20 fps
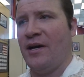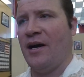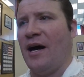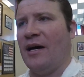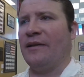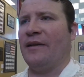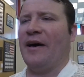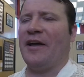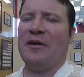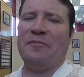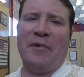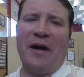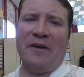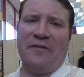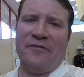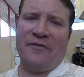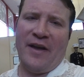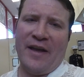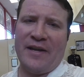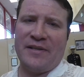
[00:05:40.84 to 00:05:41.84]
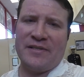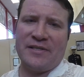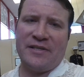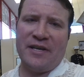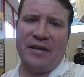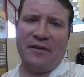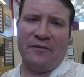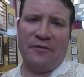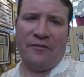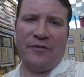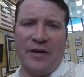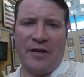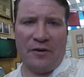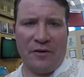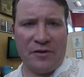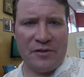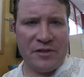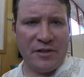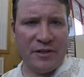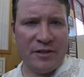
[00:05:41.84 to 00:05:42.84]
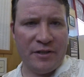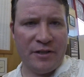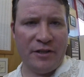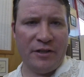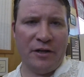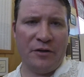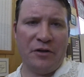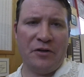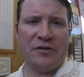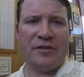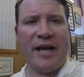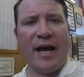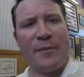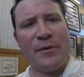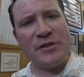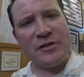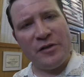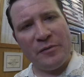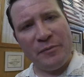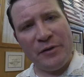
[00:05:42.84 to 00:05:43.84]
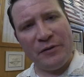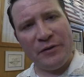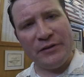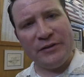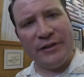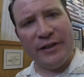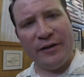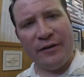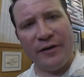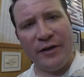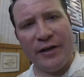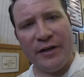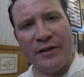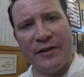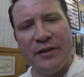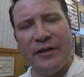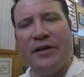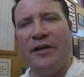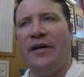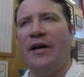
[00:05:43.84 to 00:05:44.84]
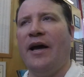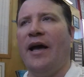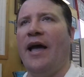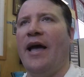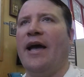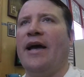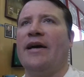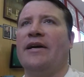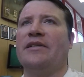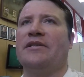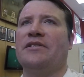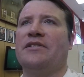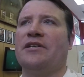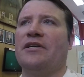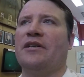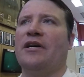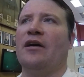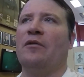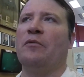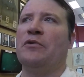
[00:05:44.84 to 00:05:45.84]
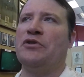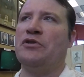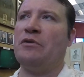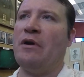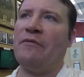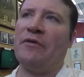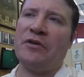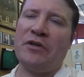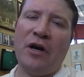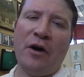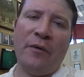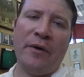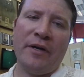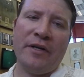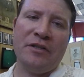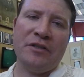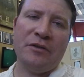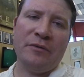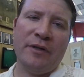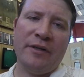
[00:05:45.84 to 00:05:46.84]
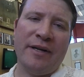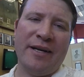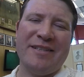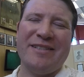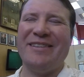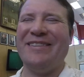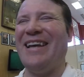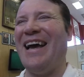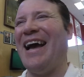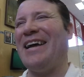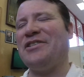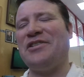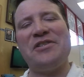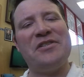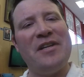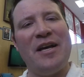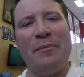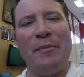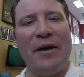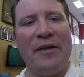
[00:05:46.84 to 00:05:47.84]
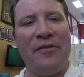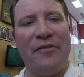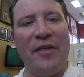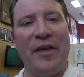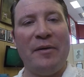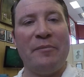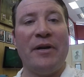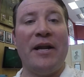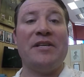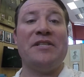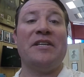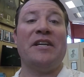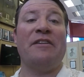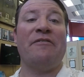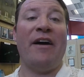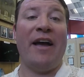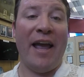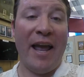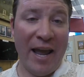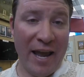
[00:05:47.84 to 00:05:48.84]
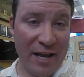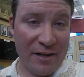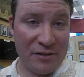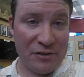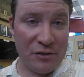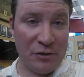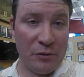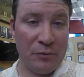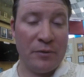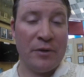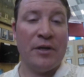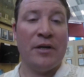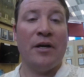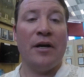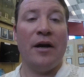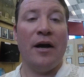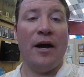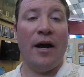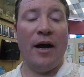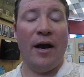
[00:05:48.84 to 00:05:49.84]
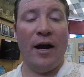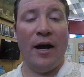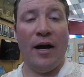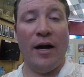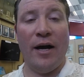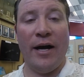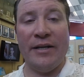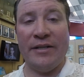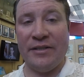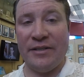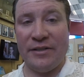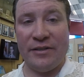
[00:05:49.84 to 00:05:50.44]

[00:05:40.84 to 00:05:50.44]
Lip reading: A lot of my fans say, Fears, you know, your dad was in the military, and would you ever go into it? And I said, nah, it's just not my thing, but I said if I had to, I